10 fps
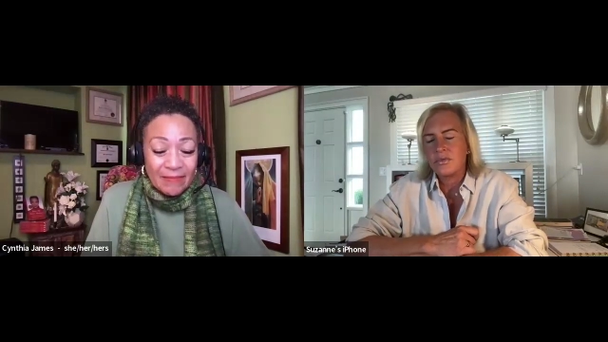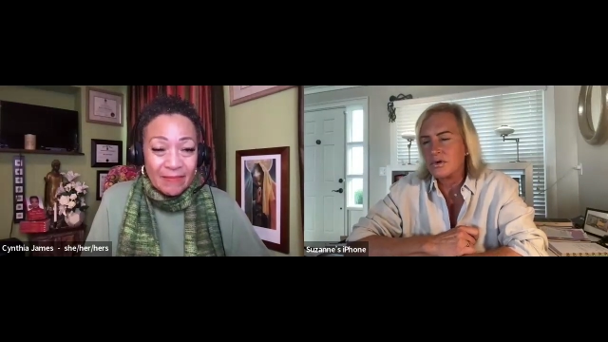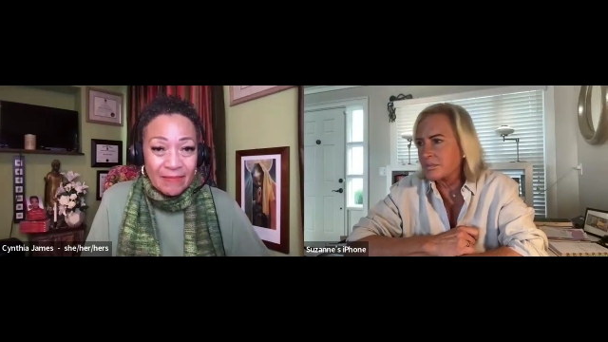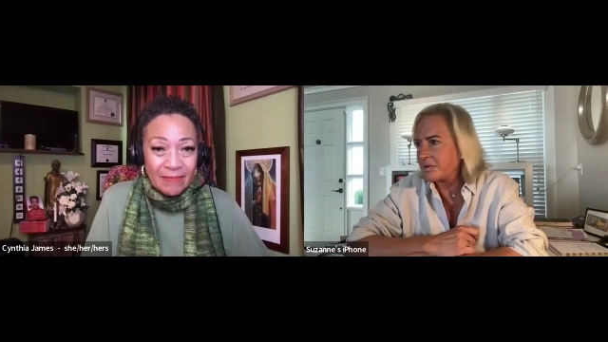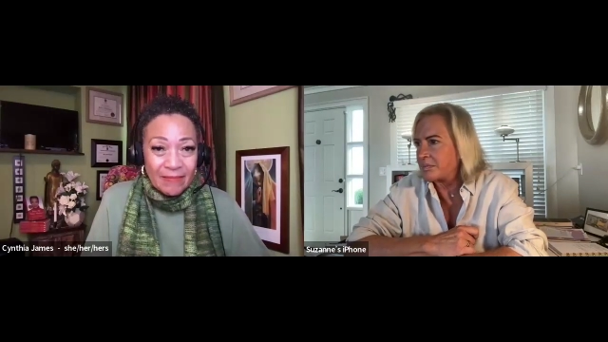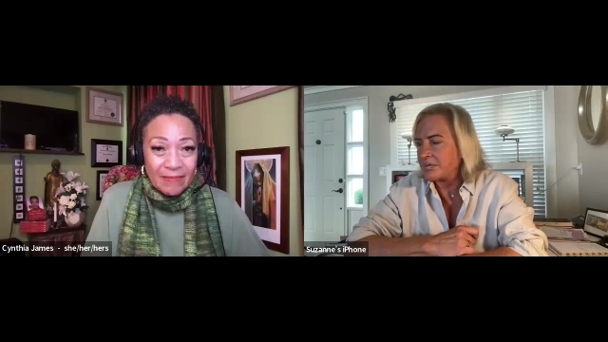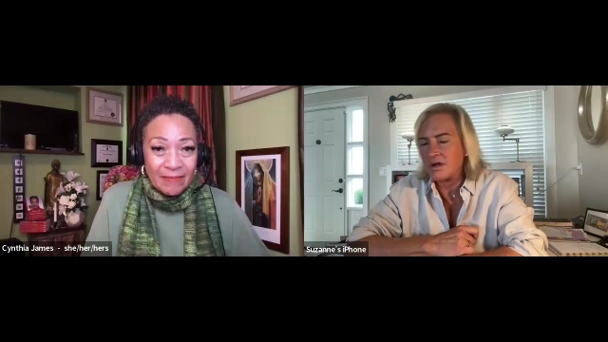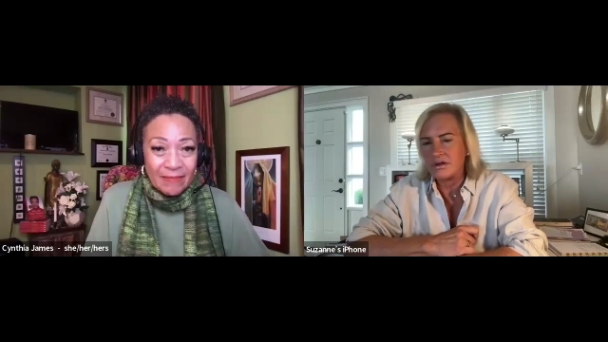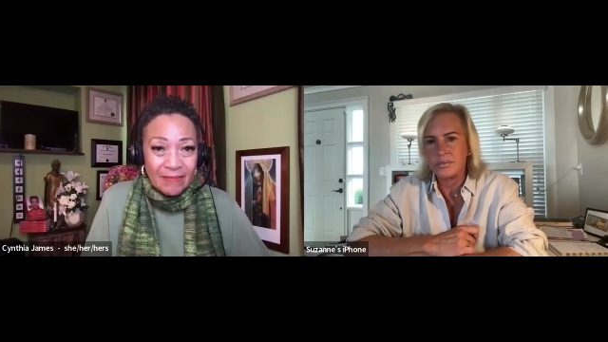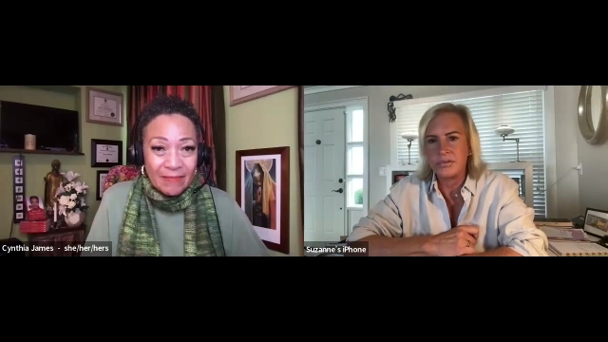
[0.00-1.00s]
Speaker 1: more people
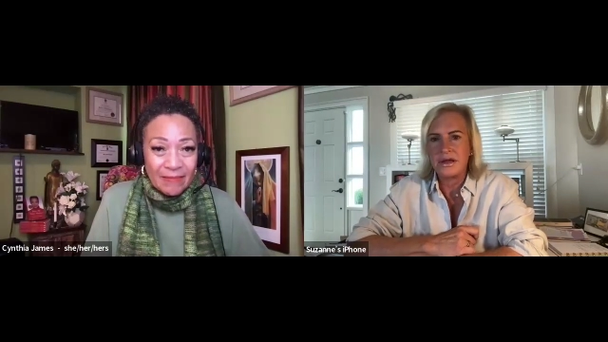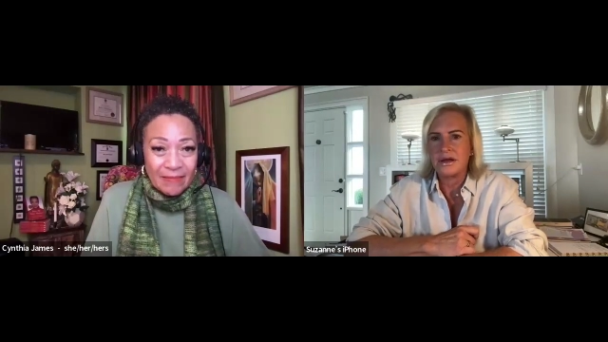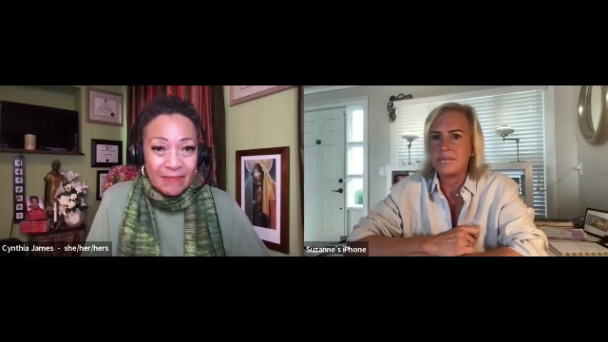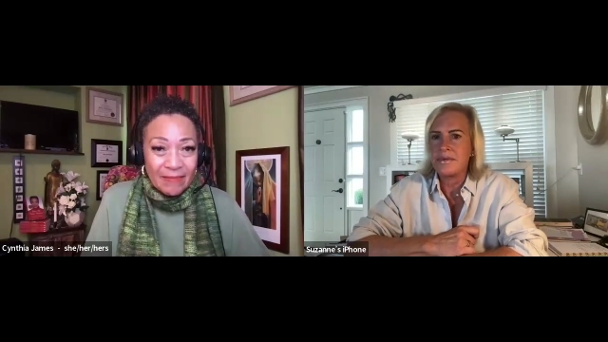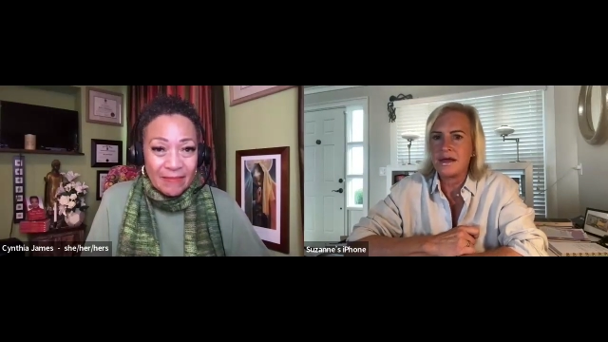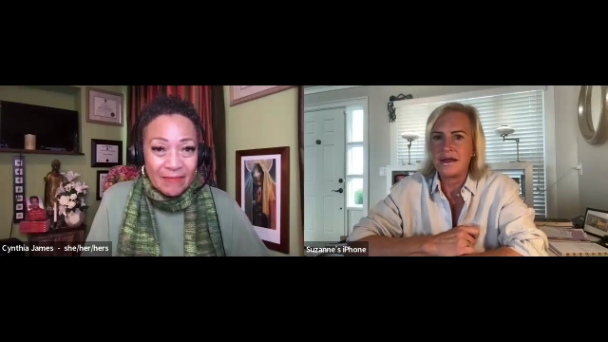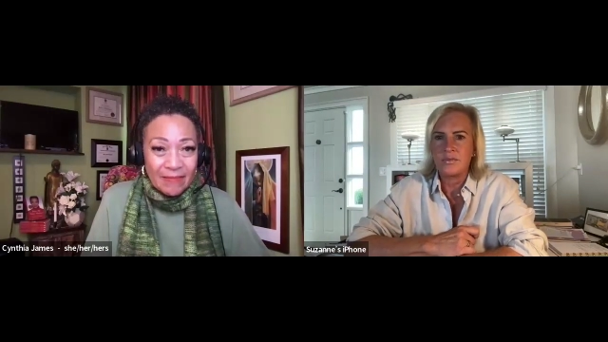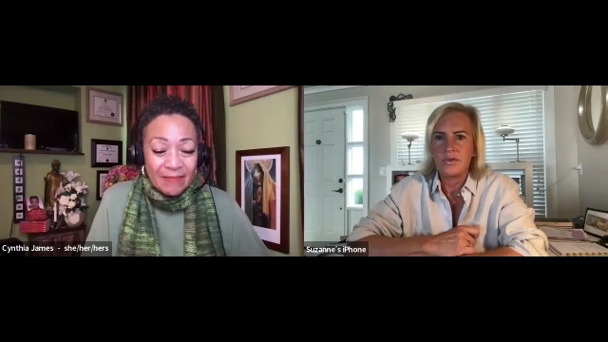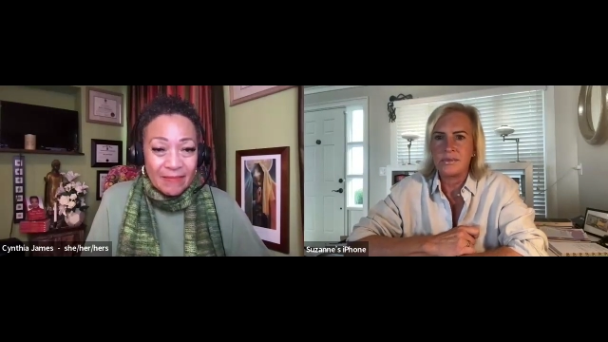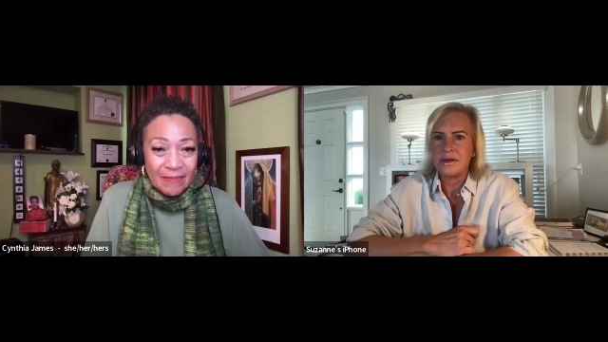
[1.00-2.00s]
on the planet, men
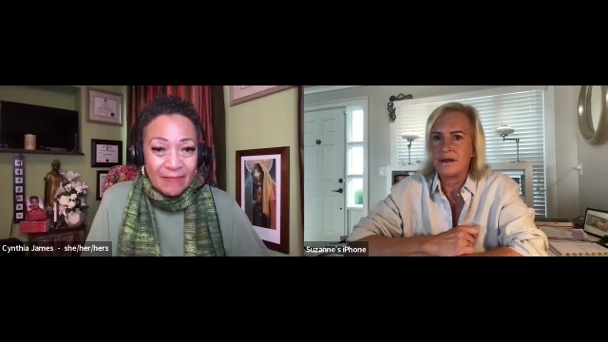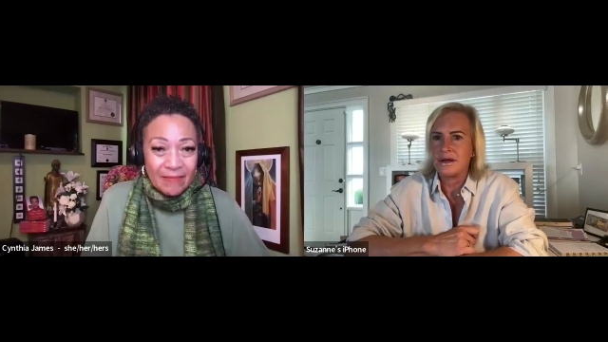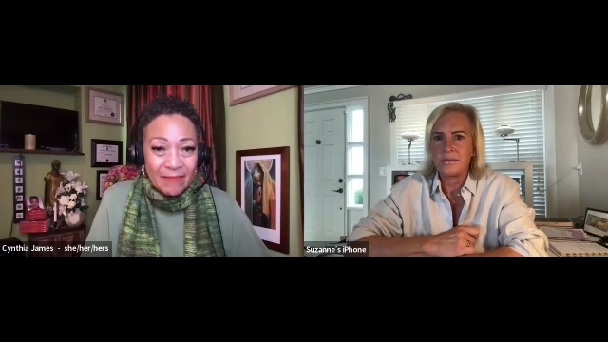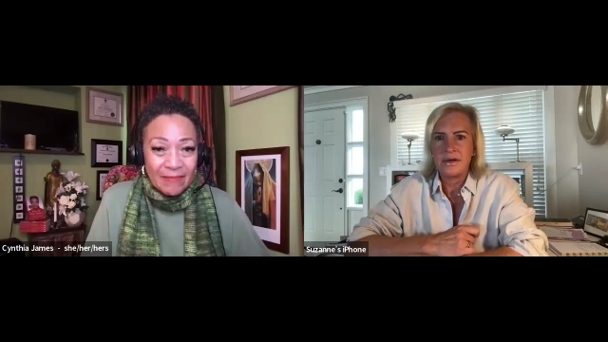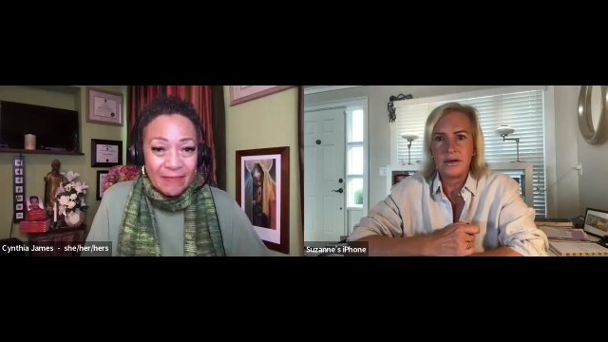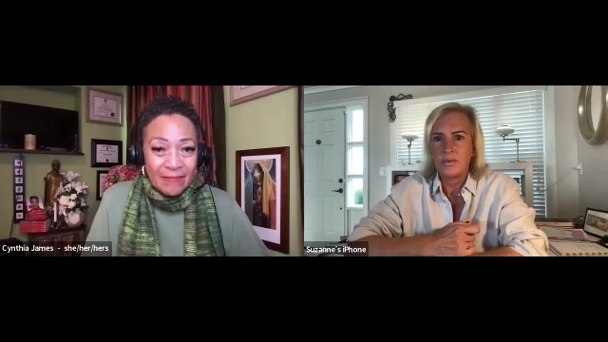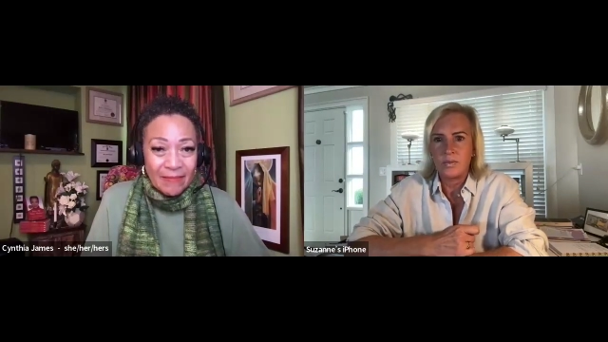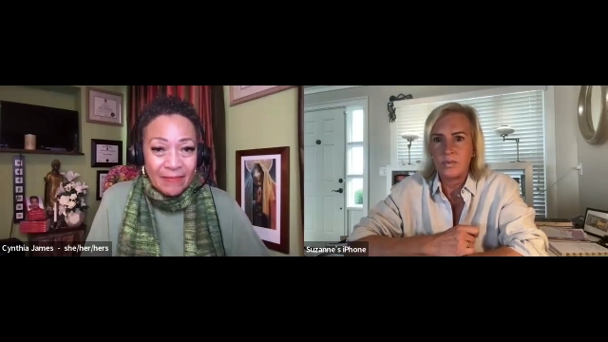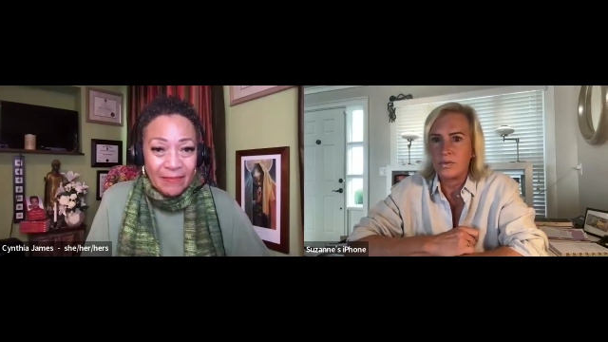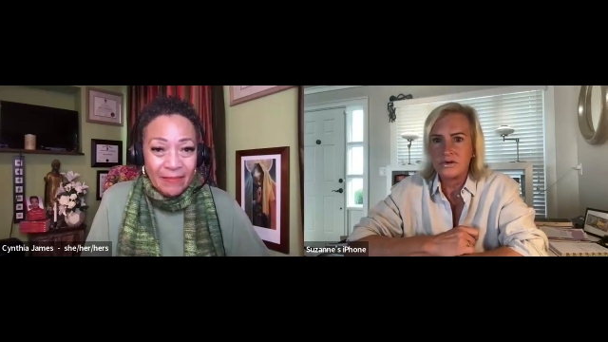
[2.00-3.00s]
and women, and I'm like,
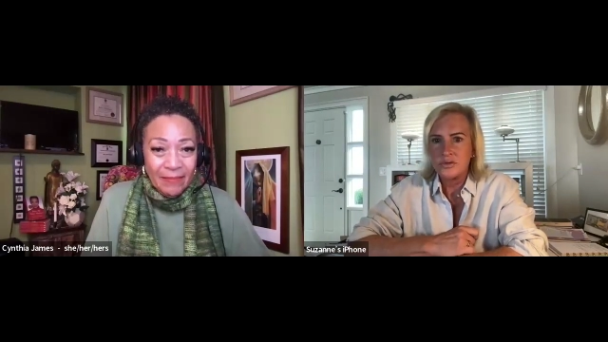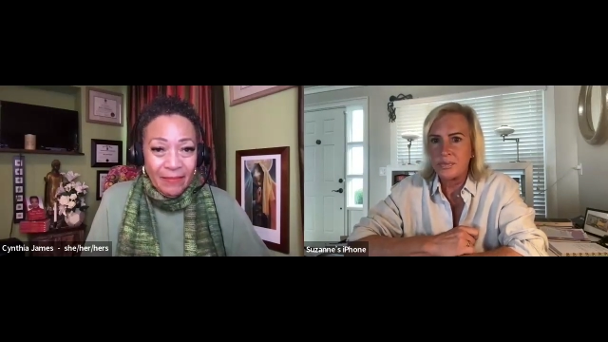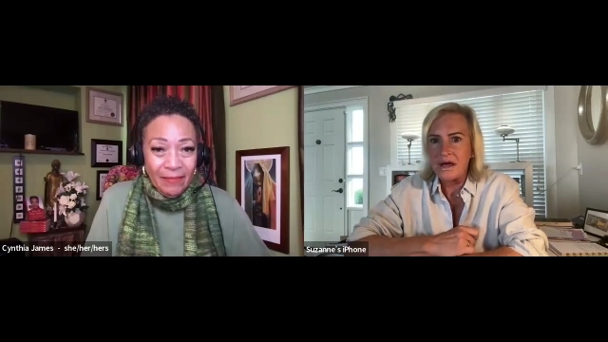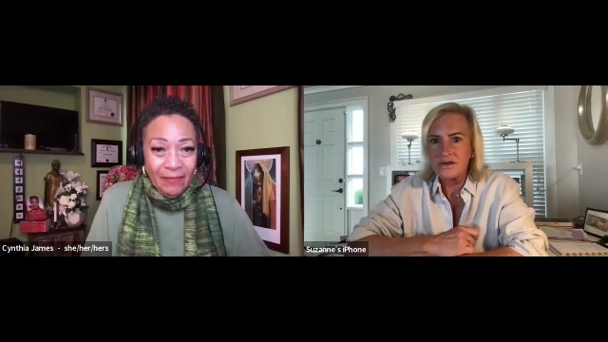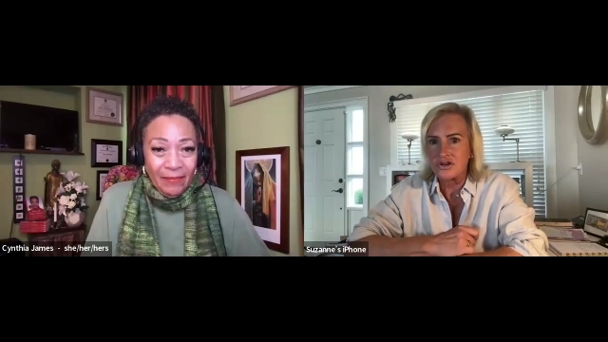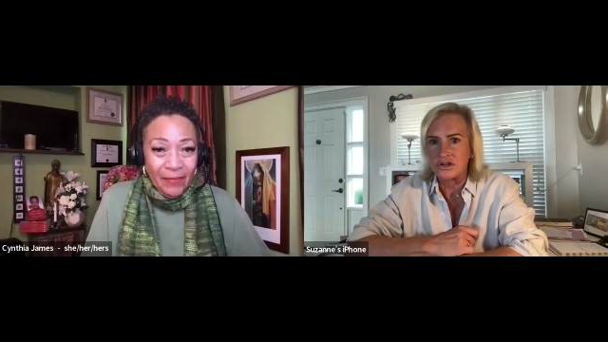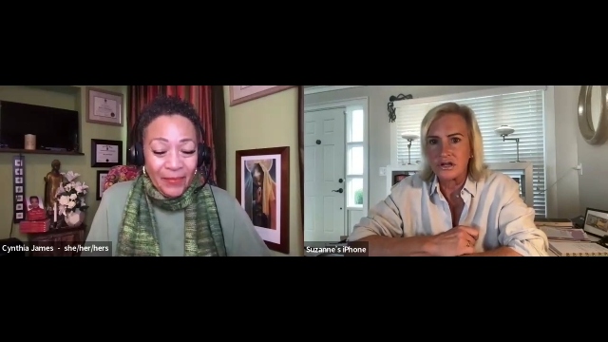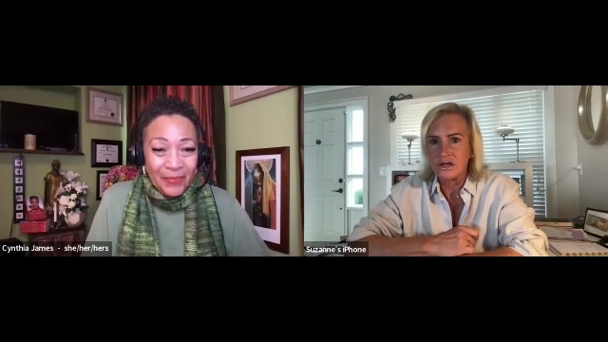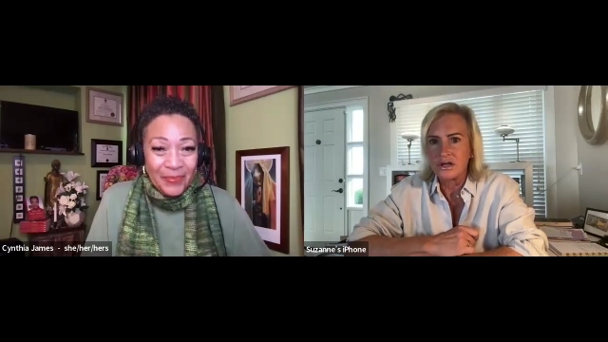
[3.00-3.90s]
what's your passion?